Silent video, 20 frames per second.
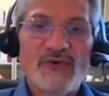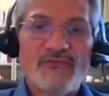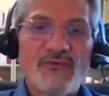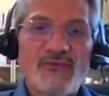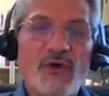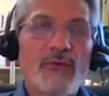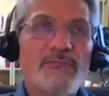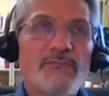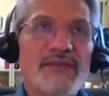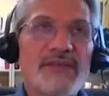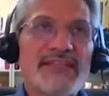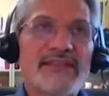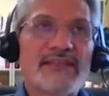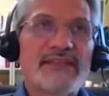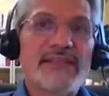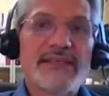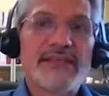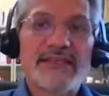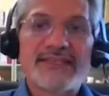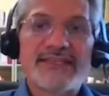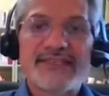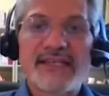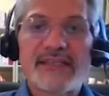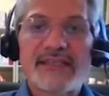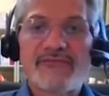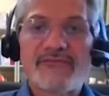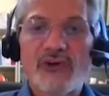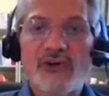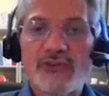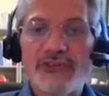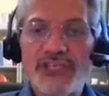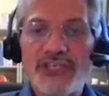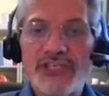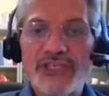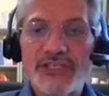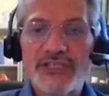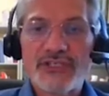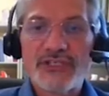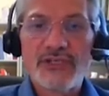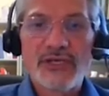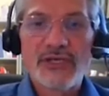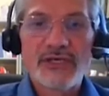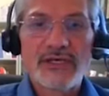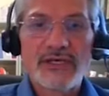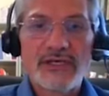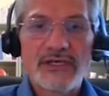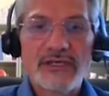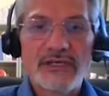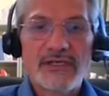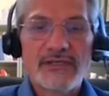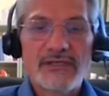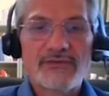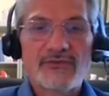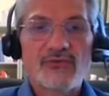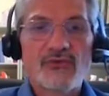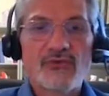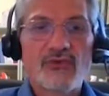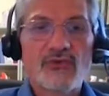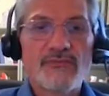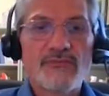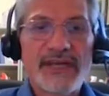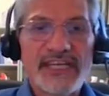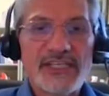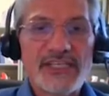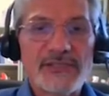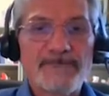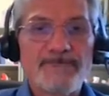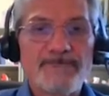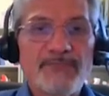completely set of conditions to manage.